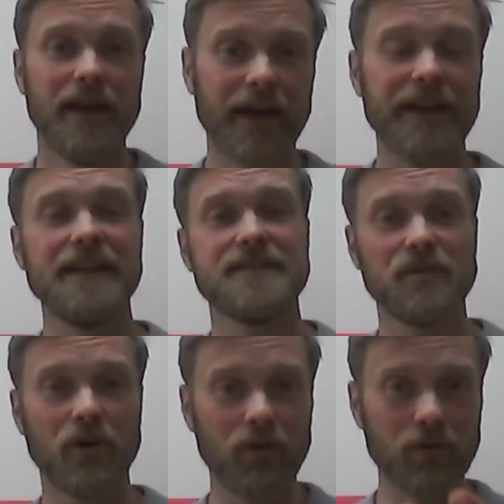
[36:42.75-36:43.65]
and hence
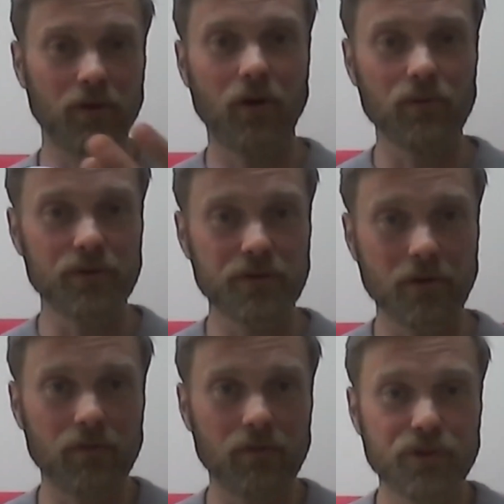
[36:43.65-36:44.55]
the
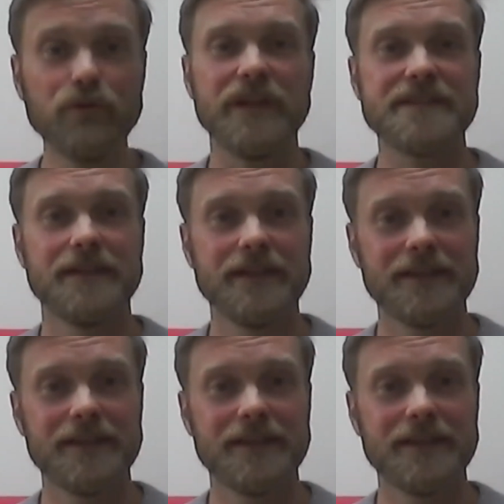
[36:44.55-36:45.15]
whole unit